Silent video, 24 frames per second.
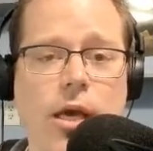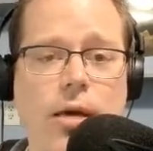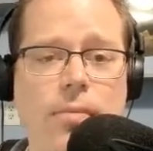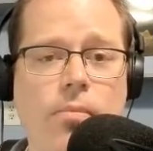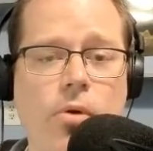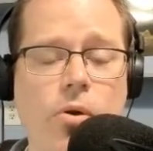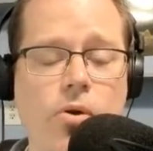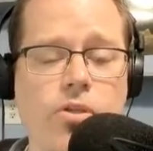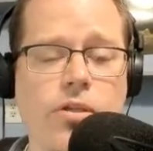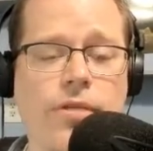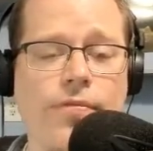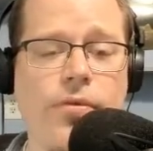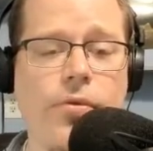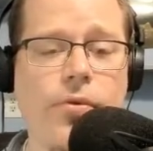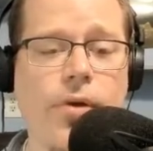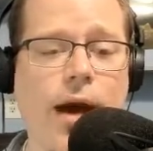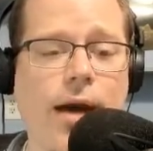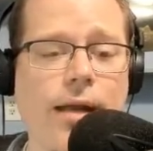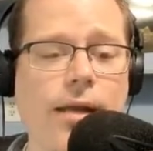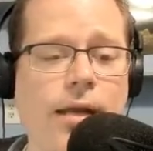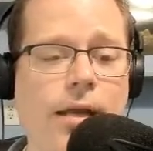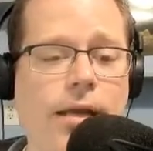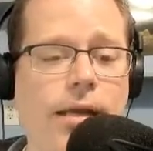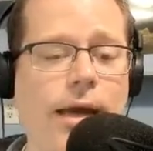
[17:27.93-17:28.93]
Most of you
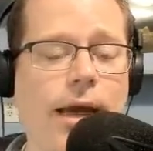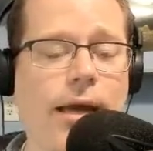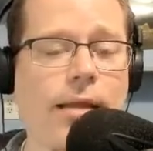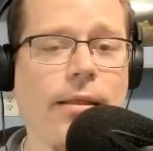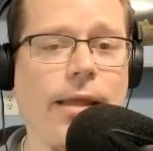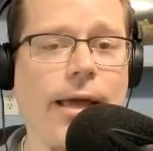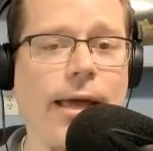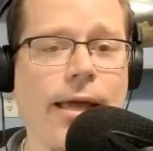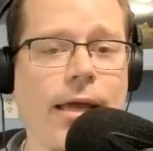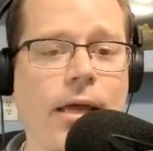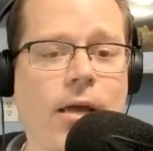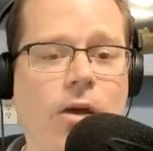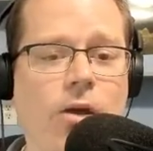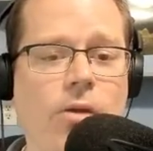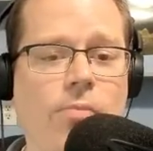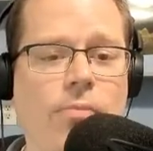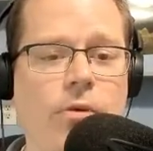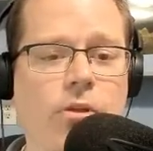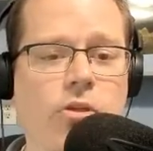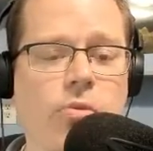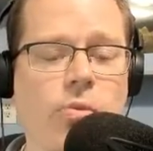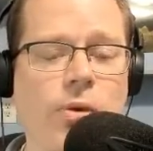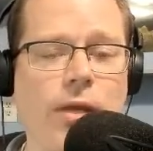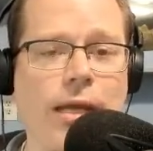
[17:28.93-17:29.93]
got in at like
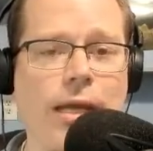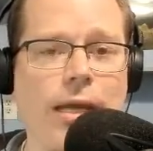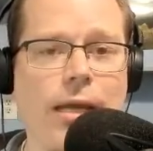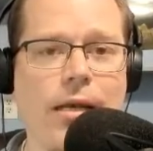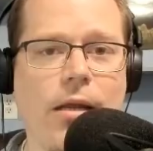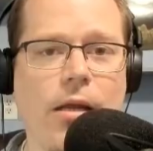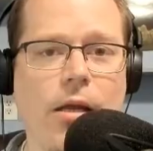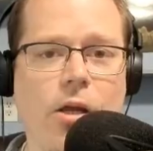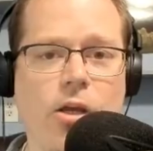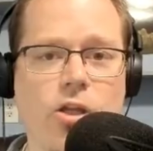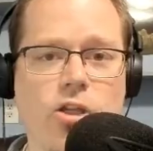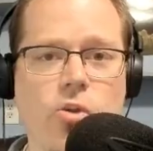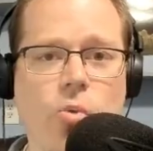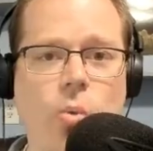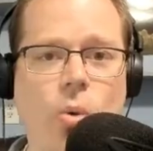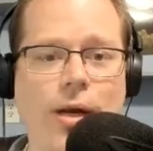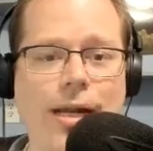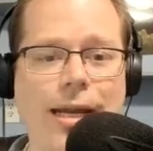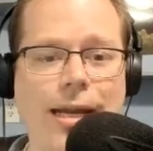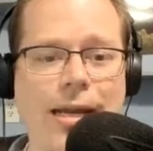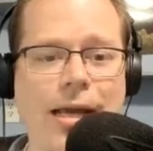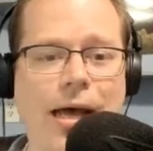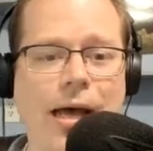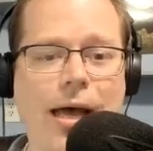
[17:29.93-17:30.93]
between
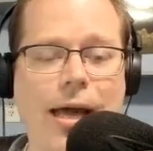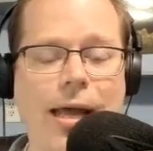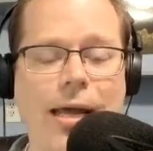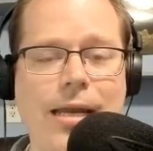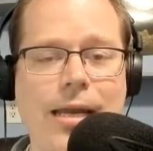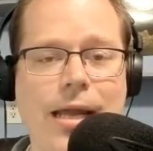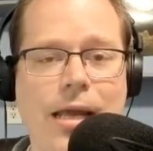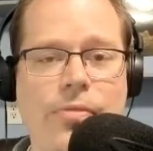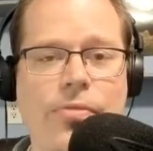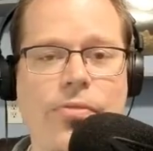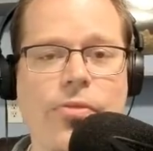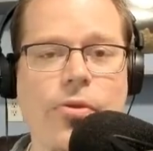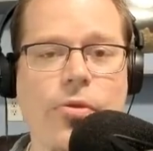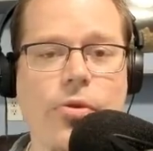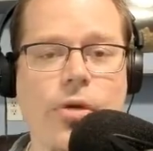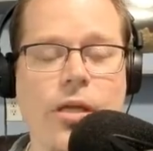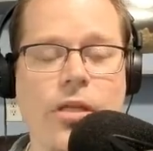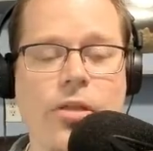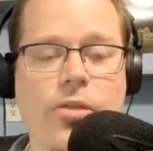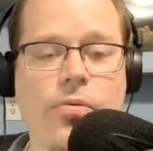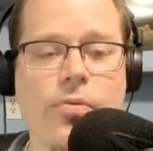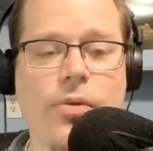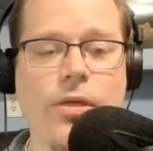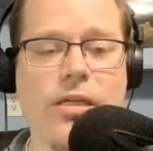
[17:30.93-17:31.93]
29 and
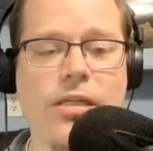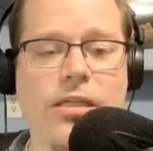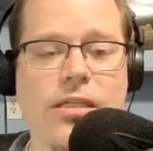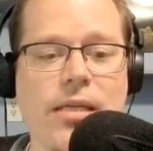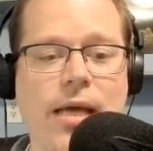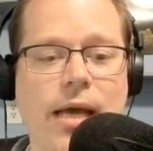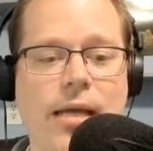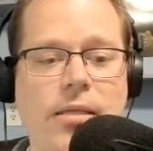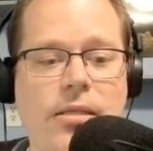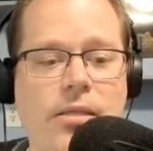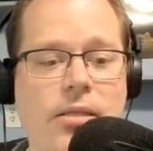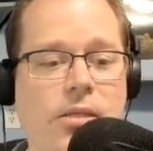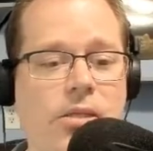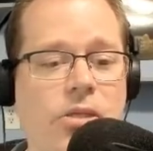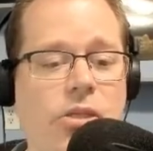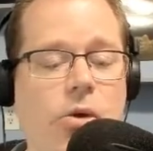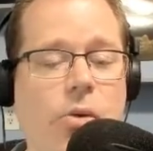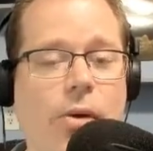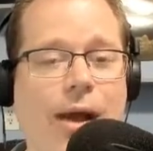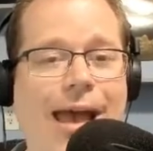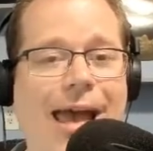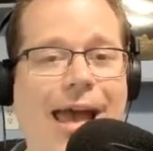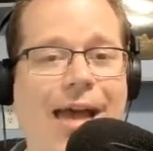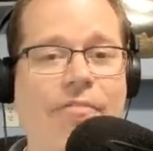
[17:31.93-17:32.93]
33 cents.
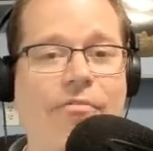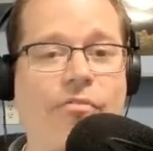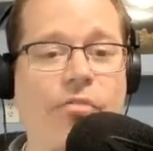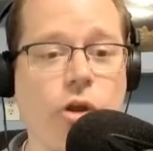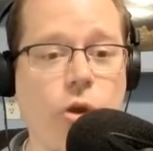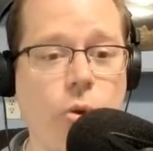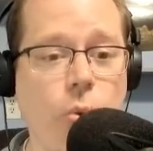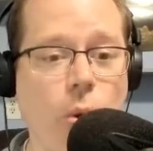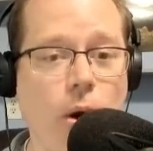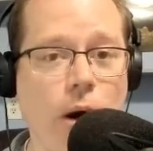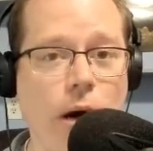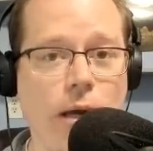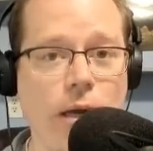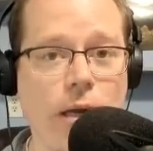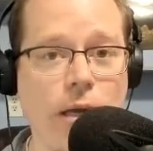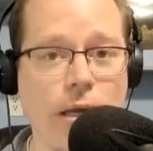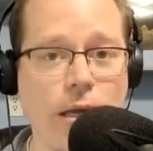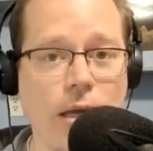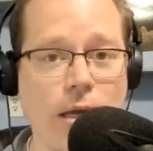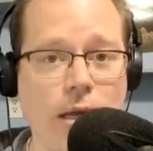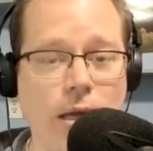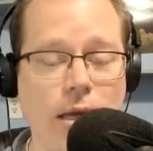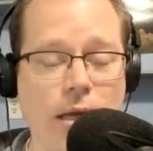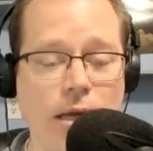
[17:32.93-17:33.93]
So everyone
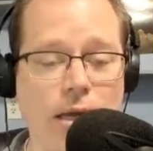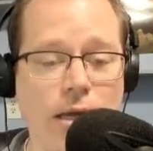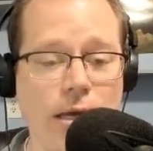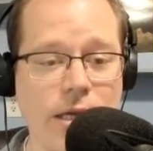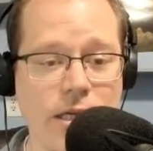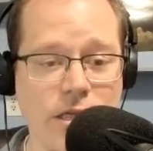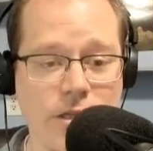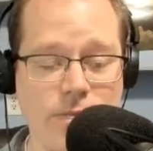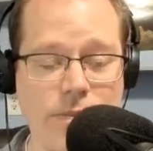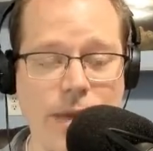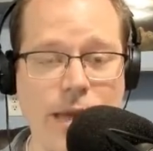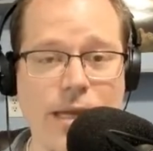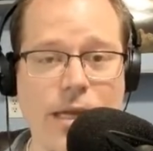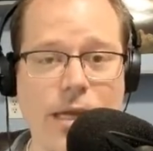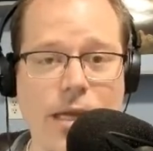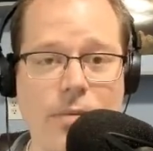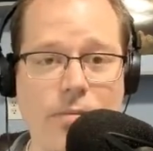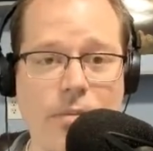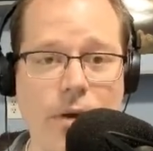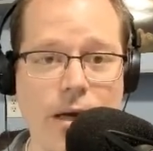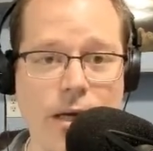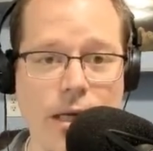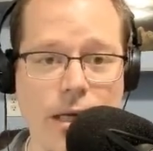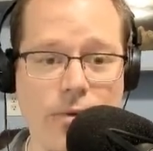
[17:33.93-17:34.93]
is making
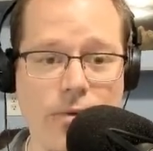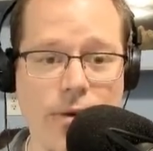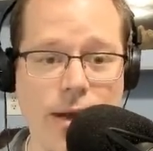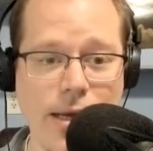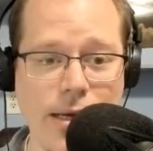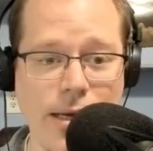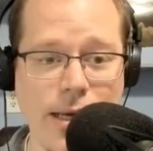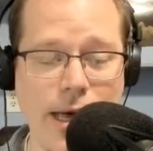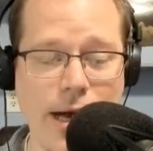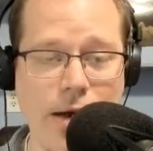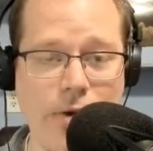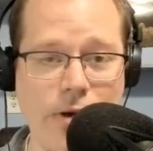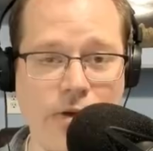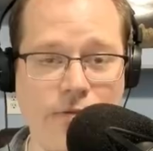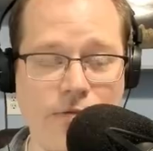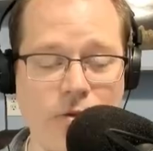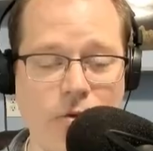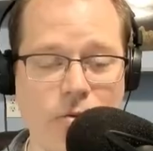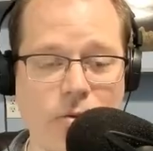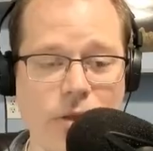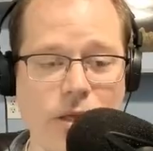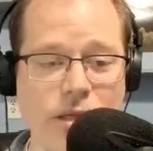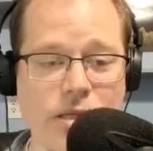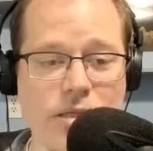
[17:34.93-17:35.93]
money right now. If
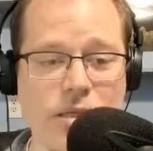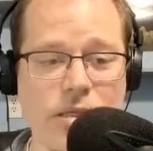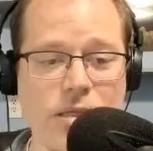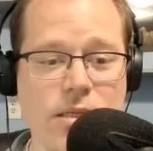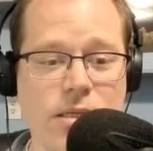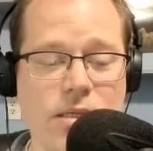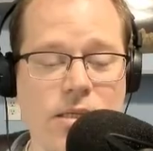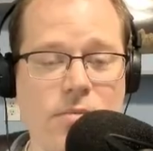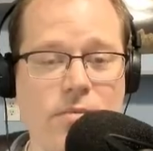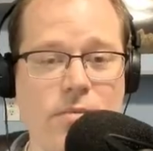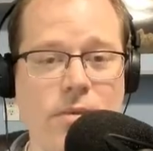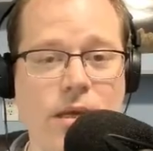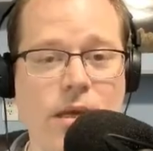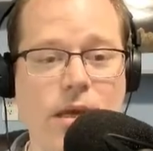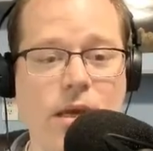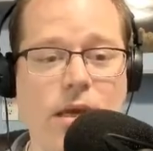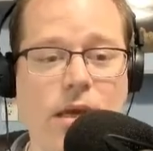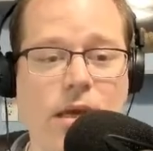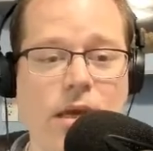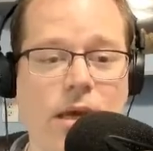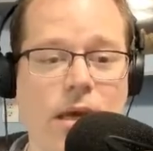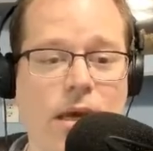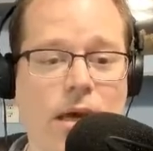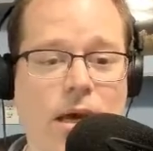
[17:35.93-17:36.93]
you listened to me
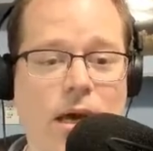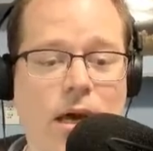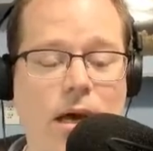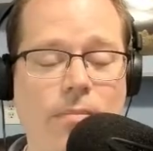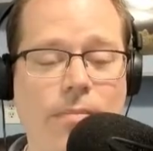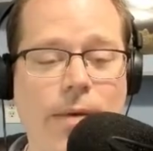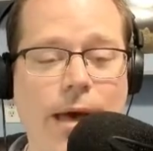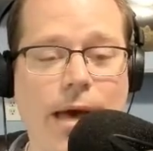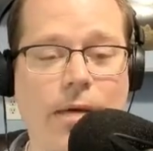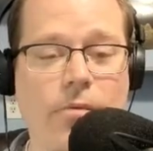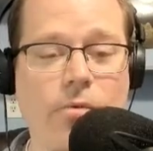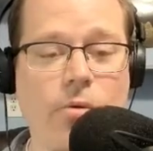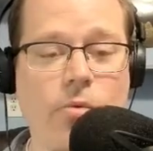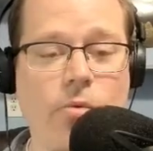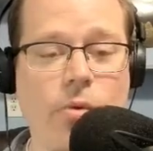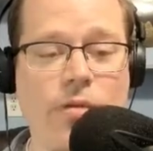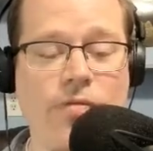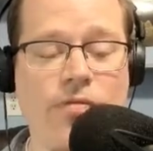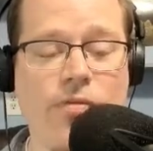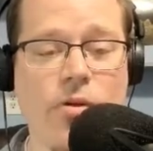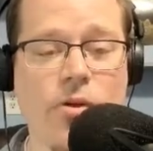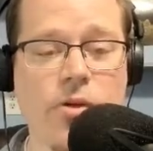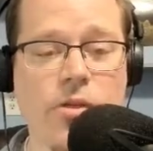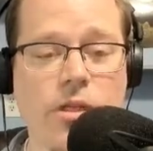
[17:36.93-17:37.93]
uh, back when we
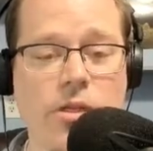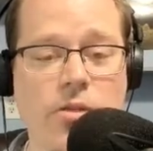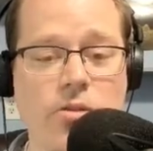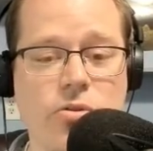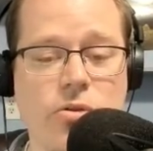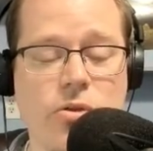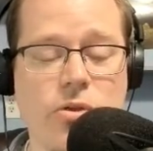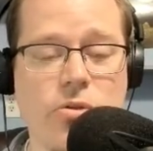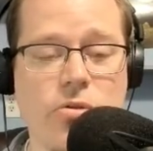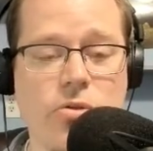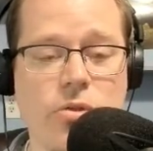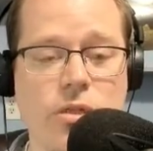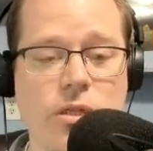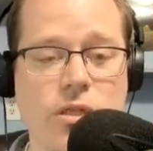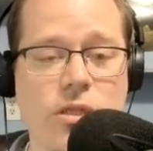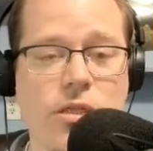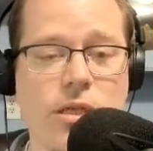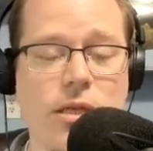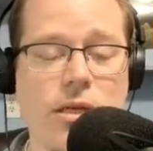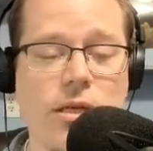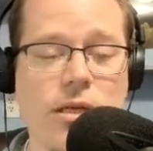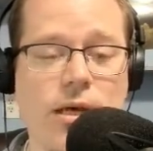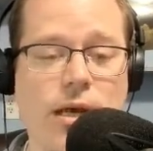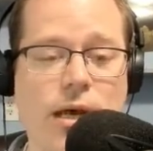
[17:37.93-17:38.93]
first introduced this,
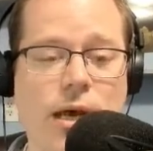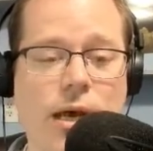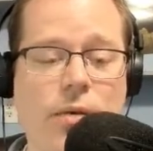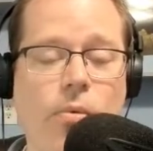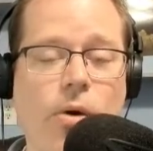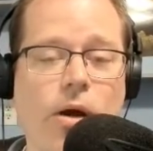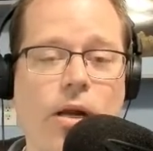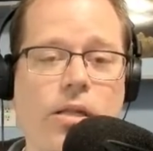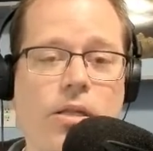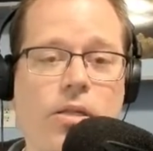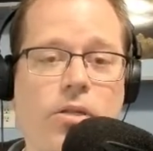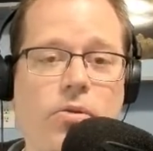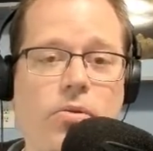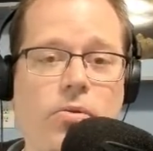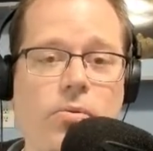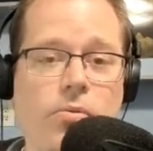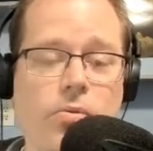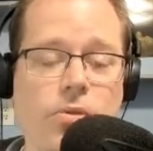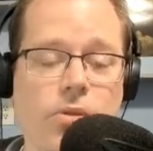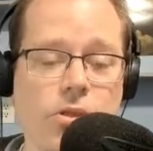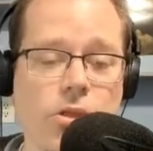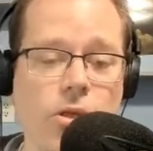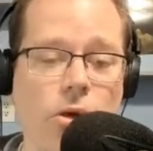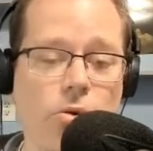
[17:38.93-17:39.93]
and I wanted to do
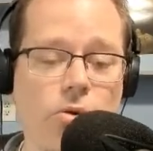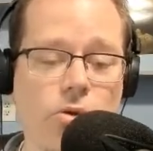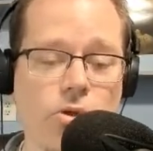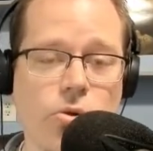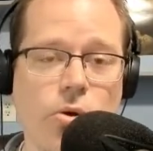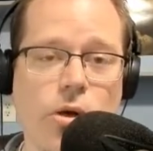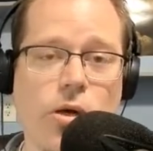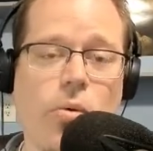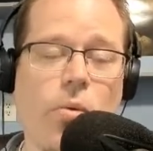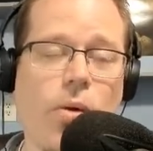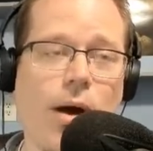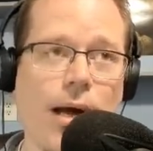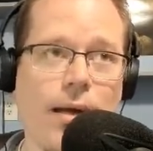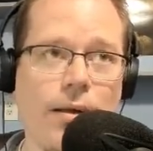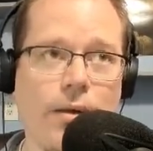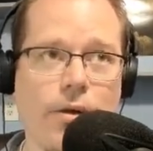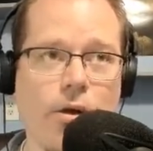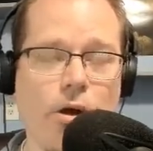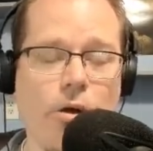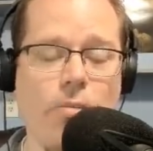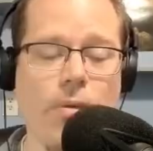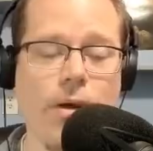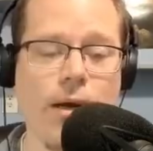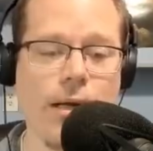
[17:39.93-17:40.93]
Dogecoin a while
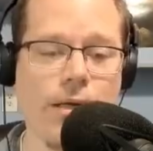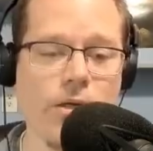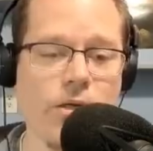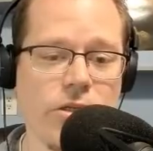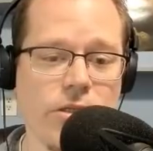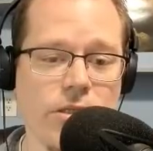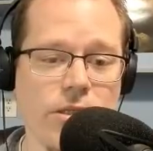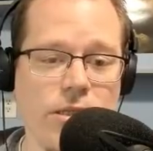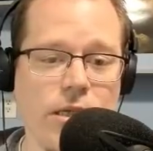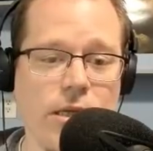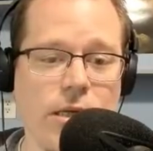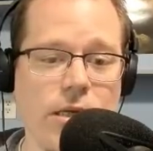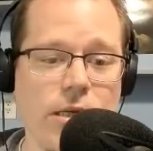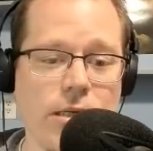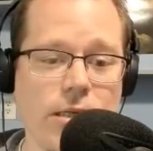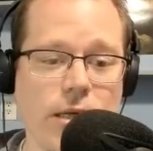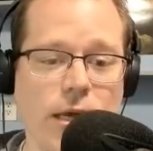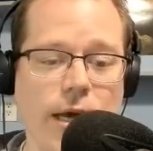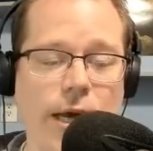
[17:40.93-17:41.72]
ago, but I just didn't.